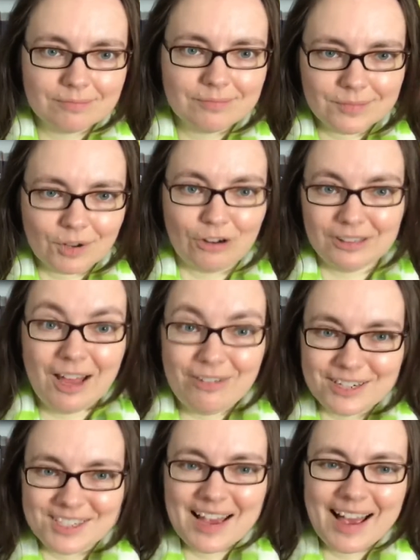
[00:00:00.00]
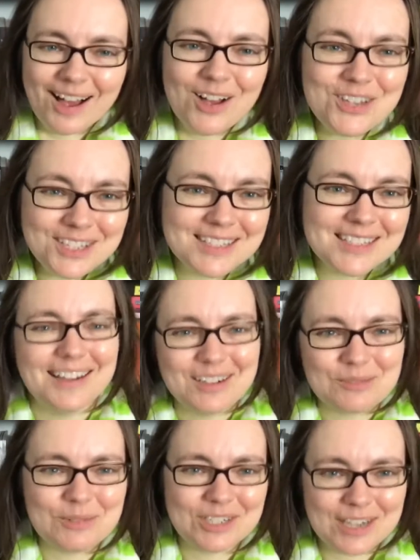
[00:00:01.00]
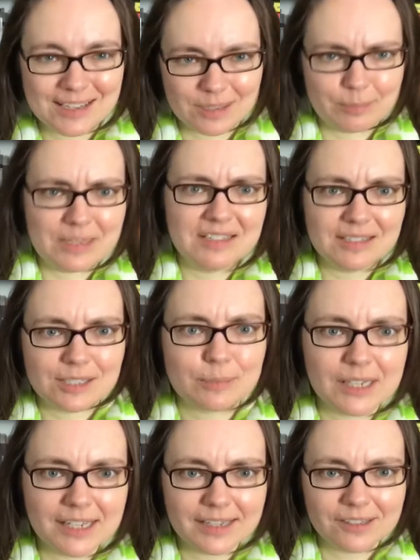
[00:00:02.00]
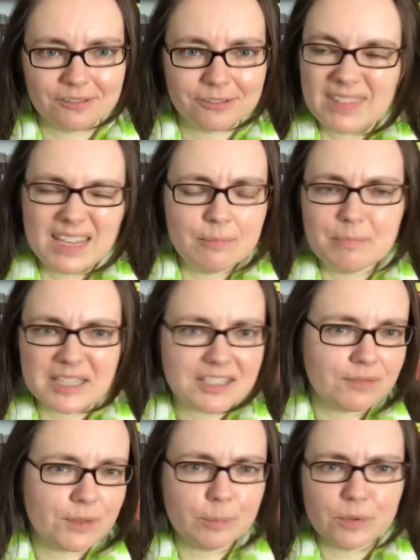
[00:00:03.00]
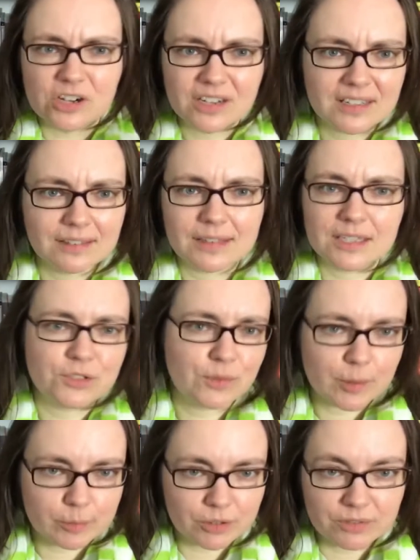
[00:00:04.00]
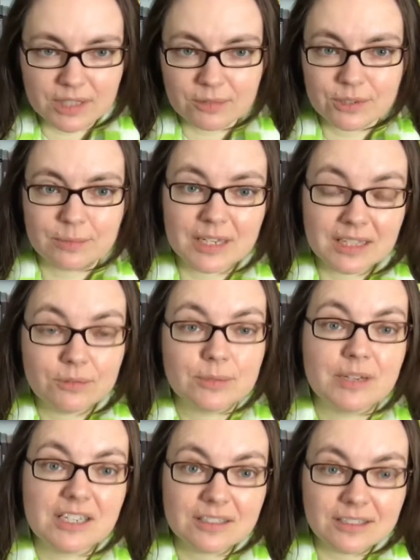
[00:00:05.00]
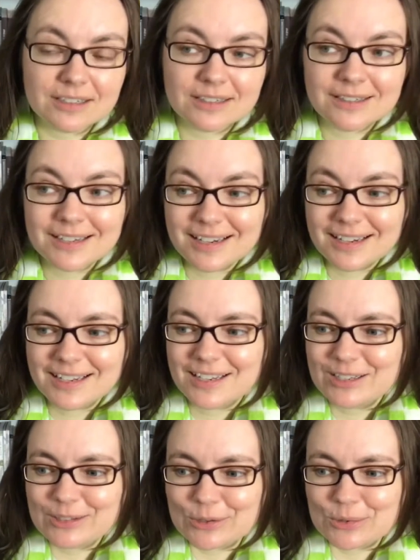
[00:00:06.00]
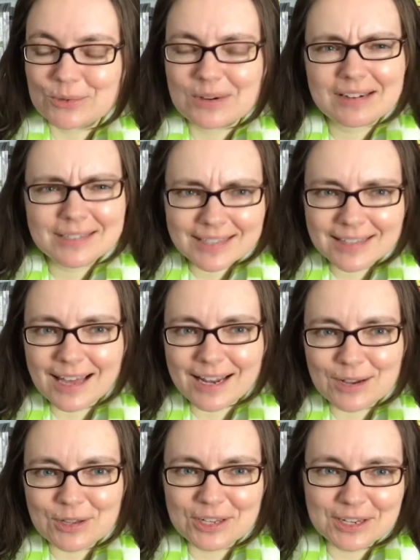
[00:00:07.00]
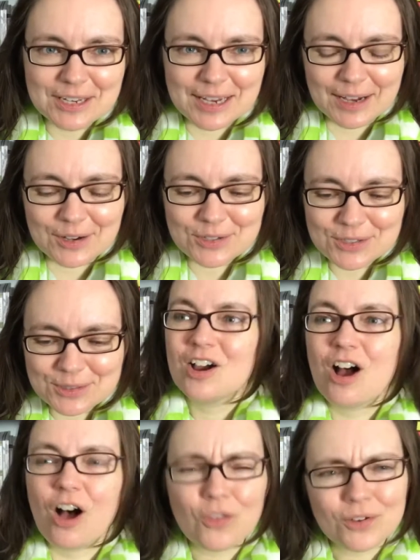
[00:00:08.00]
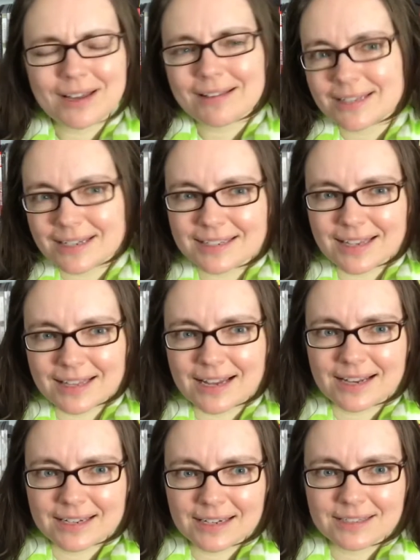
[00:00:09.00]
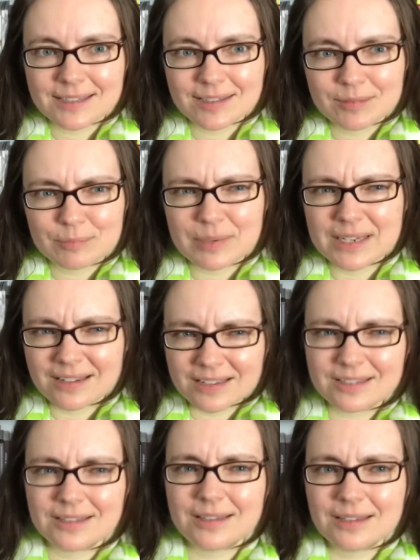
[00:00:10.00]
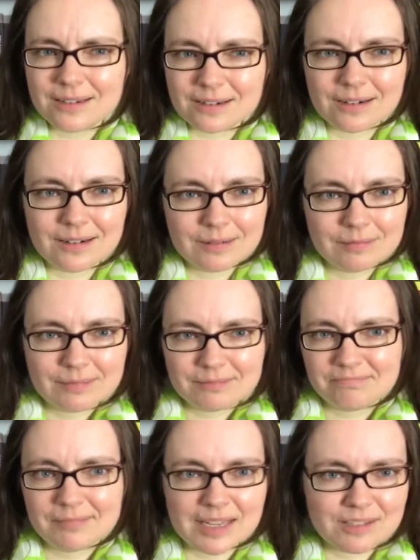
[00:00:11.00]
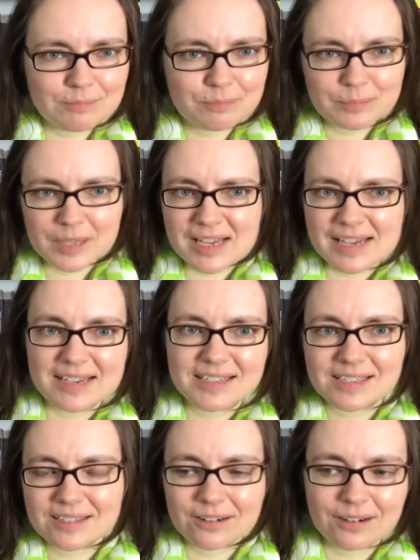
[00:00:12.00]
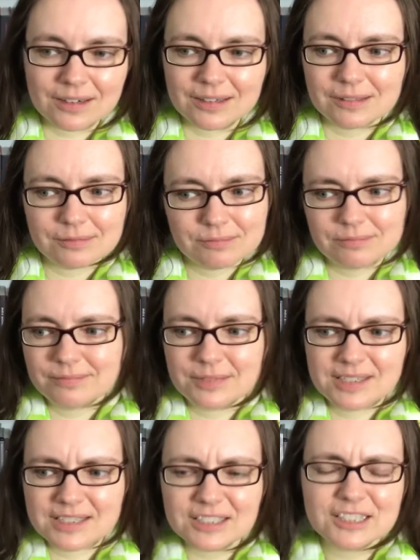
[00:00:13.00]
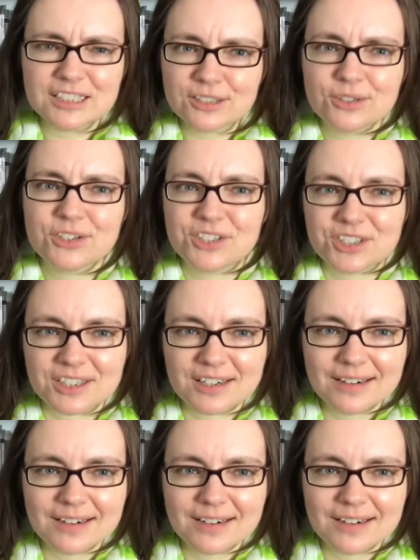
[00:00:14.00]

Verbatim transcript: her lover's house, which has a big display of bits of the book and things from the movie that was made that was based on it. So that I think counts. Although now that I say that, I guess because theater and plays are still literature,